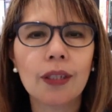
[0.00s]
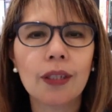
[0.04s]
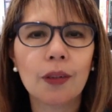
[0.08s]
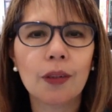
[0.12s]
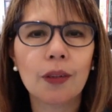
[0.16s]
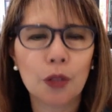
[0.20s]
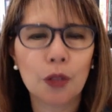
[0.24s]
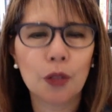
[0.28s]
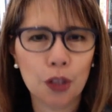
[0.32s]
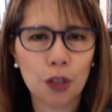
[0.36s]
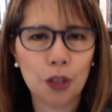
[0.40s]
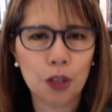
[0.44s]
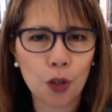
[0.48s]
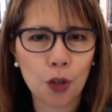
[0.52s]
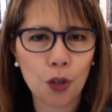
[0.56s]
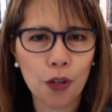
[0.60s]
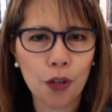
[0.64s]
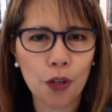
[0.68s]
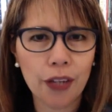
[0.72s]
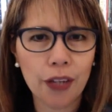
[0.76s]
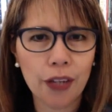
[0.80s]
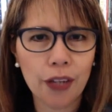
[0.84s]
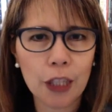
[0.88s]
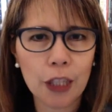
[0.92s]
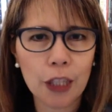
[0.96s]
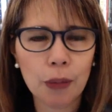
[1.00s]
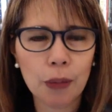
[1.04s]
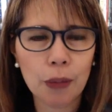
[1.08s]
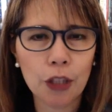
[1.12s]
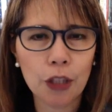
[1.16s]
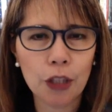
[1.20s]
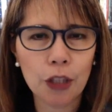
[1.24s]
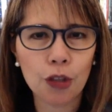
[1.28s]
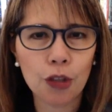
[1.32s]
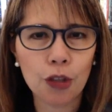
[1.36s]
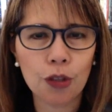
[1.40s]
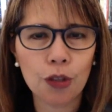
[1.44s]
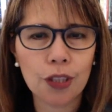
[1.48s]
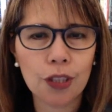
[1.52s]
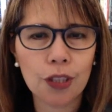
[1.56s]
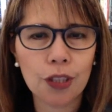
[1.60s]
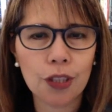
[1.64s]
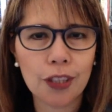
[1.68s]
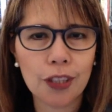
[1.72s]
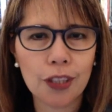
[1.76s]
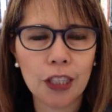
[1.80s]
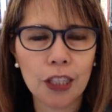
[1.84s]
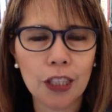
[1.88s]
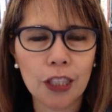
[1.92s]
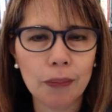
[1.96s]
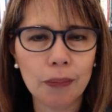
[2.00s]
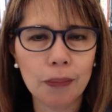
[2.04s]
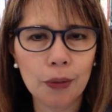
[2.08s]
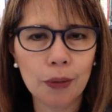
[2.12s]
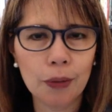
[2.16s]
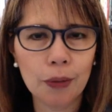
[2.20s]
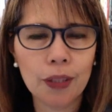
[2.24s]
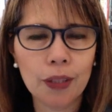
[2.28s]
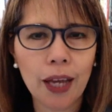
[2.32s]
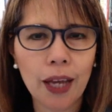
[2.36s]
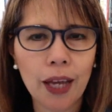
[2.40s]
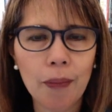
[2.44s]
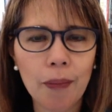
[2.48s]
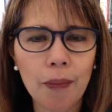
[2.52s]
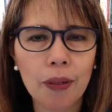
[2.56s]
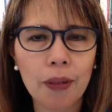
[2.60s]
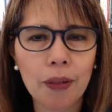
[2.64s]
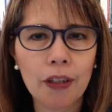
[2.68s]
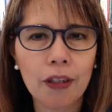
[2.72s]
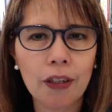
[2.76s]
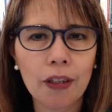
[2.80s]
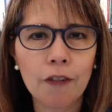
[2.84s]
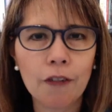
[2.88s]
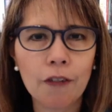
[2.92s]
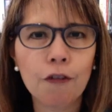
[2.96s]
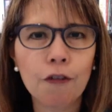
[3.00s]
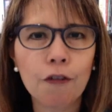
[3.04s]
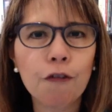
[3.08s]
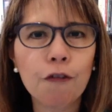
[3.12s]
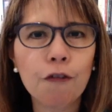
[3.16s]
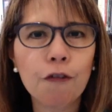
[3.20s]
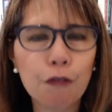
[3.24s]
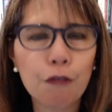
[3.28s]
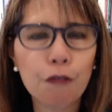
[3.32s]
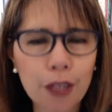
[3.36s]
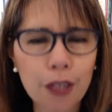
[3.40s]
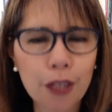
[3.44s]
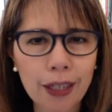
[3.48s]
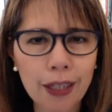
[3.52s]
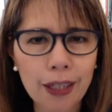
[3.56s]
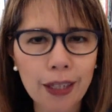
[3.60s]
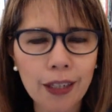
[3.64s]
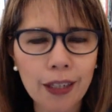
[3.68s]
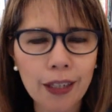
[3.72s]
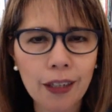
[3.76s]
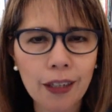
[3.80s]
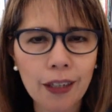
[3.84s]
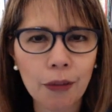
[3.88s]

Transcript: which is called the Exponential Success Boot Camp, for free.